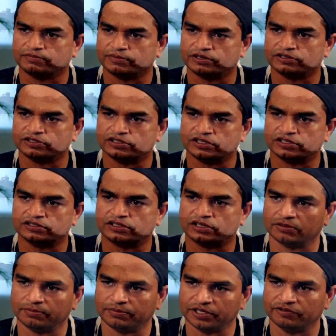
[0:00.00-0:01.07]
because there is
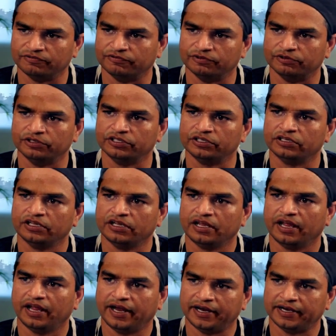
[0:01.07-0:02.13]
a big wound
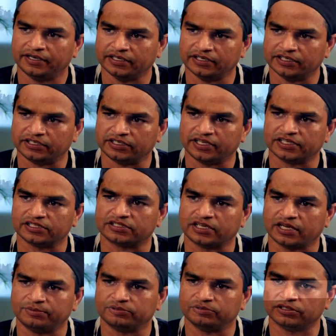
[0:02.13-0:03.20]
and it takes
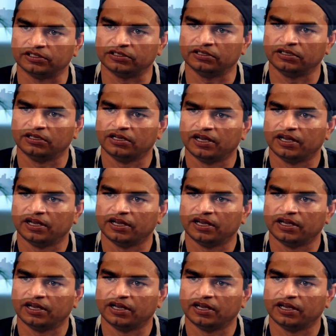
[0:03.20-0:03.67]
time to heal.